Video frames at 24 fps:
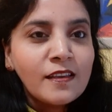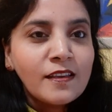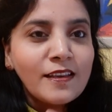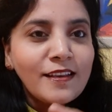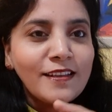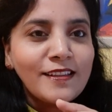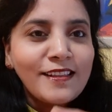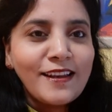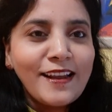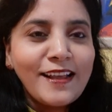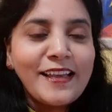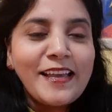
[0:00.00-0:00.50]

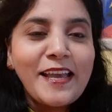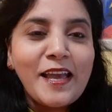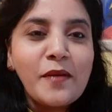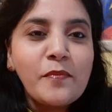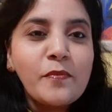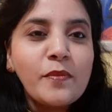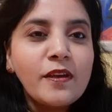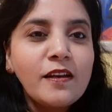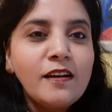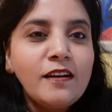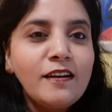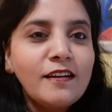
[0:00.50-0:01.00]
And then I
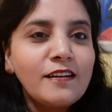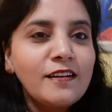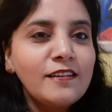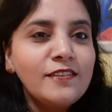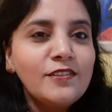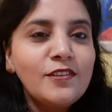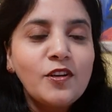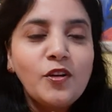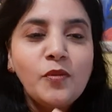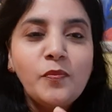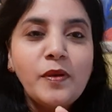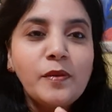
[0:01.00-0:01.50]
came here
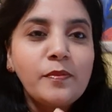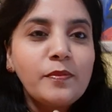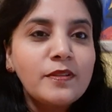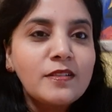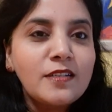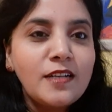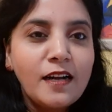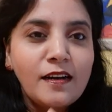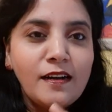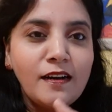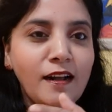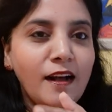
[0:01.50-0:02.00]
and people
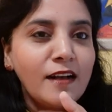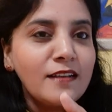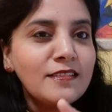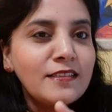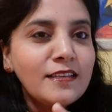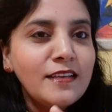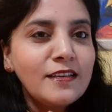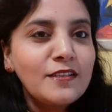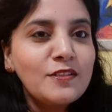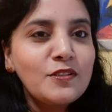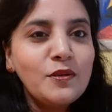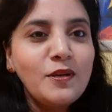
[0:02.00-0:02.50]
started
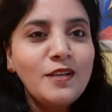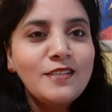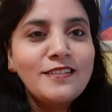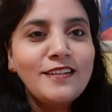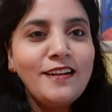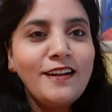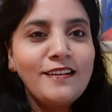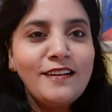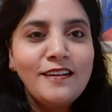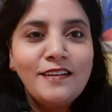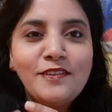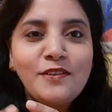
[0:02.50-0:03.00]
asking, so I
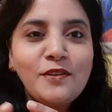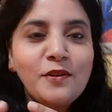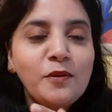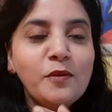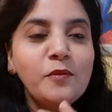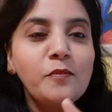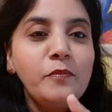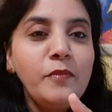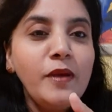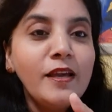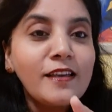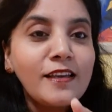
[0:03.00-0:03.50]
started
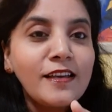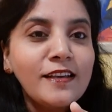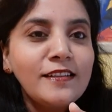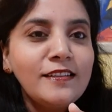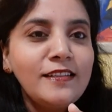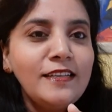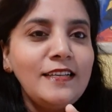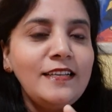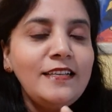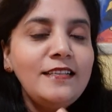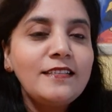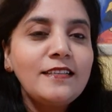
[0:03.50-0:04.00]
making
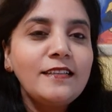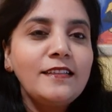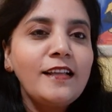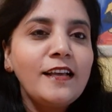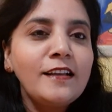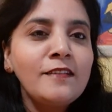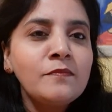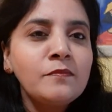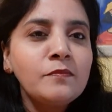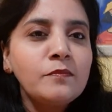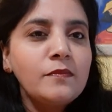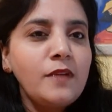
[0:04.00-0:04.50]
these, and
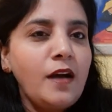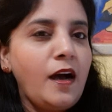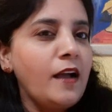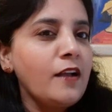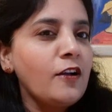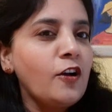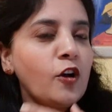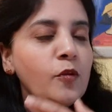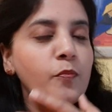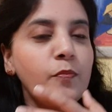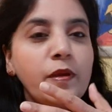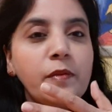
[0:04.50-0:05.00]
then I
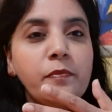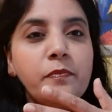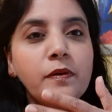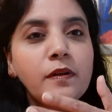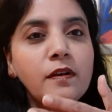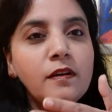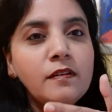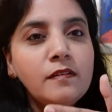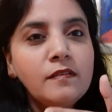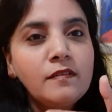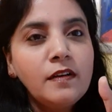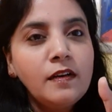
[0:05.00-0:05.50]
got
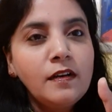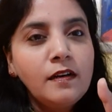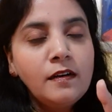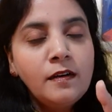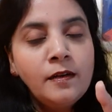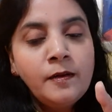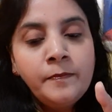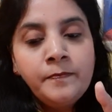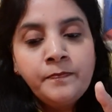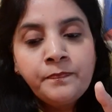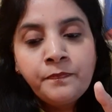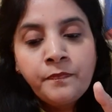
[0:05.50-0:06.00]
people
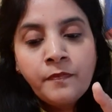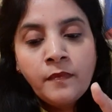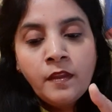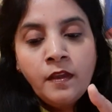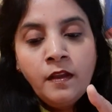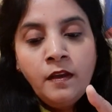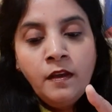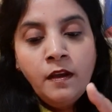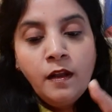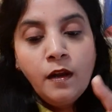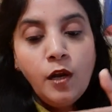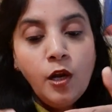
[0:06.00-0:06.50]

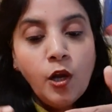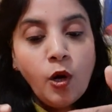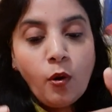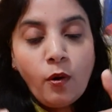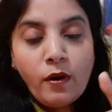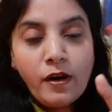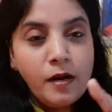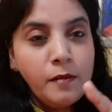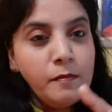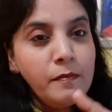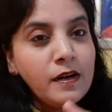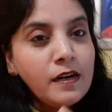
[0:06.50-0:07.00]

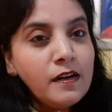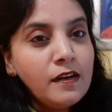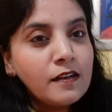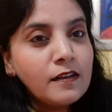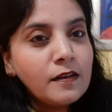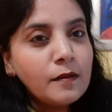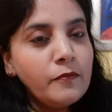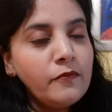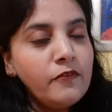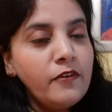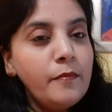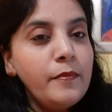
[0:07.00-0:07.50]
lower and middle
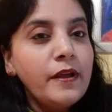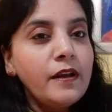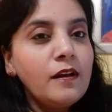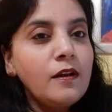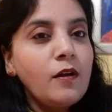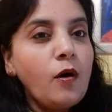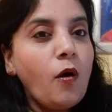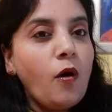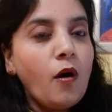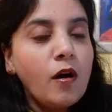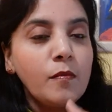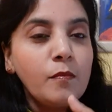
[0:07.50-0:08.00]
income
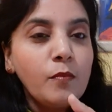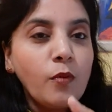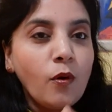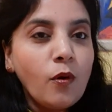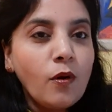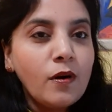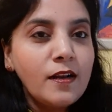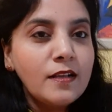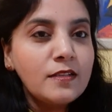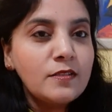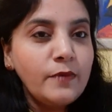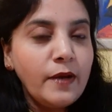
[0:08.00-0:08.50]
women on
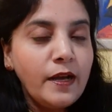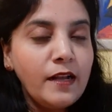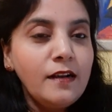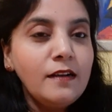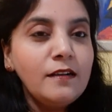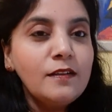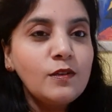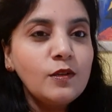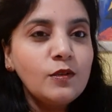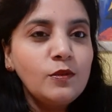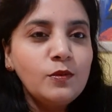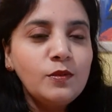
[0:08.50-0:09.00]
board as
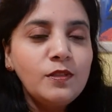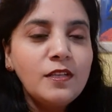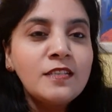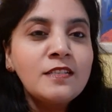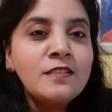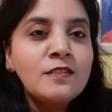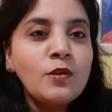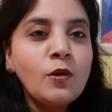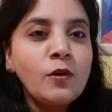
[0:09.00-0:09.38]
well to do this.